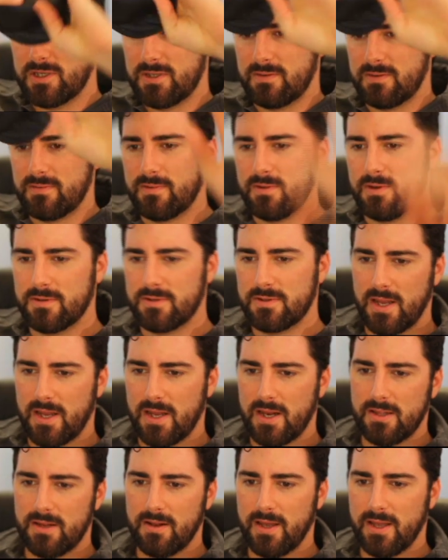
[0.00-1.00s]
goes right in
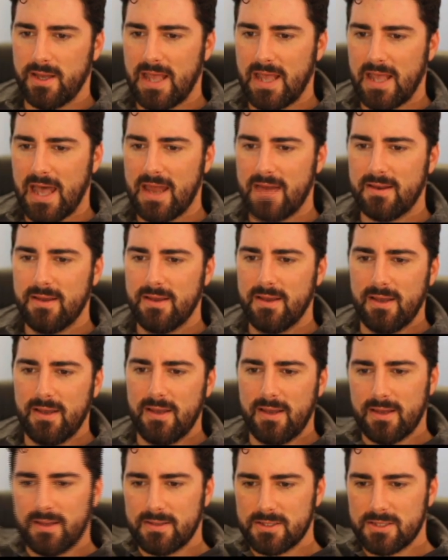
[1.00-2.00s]
there like that,
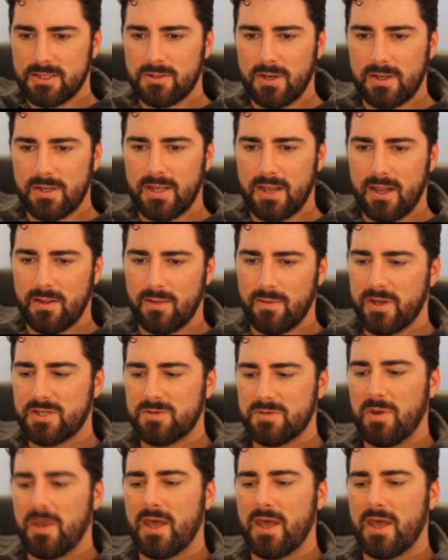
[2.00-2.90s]
and straight down in the waistband,